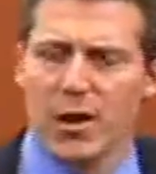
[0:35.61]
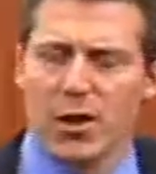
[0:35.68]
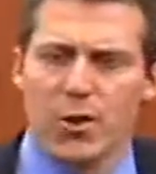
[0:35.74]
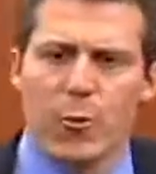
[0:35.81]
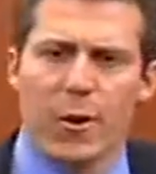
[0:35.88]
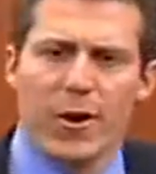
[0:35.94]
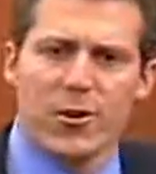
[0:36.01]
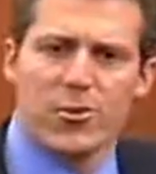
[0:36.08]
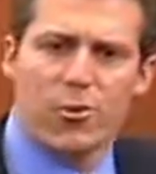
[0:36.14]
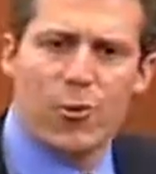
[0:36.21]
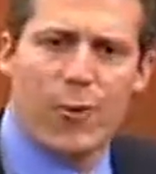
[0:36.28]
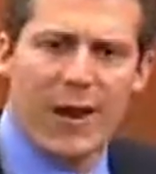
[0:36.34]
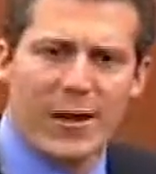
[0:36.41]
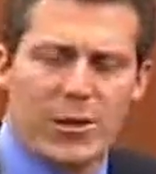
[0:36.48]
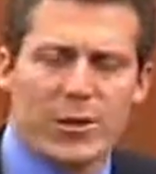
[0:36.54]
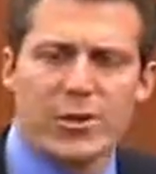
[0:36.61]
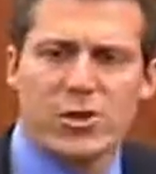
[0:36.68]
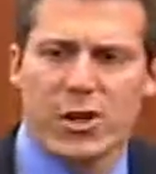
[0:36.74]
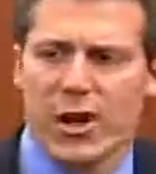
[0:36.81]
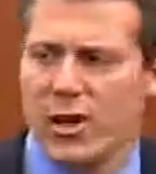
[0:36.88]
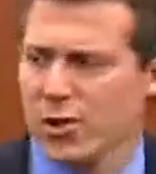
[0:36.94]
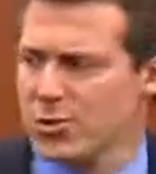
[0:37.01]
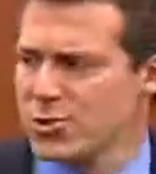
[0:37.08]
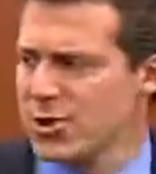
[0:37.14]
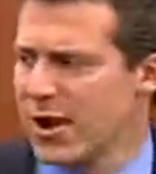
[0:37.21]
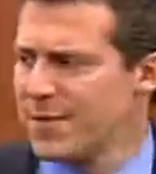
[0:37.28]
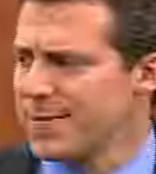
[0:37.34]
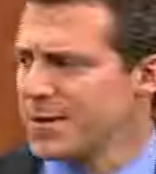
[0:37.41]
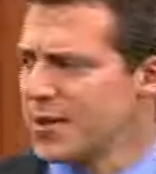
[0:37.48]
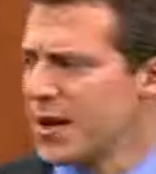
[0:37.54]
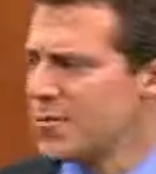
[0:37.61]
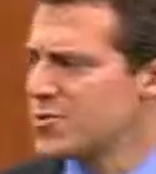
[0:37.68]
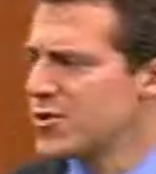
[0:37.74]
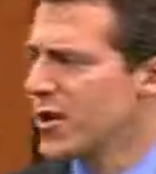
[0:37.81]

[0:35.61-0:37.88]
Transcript: You want to directly challenge oftentimes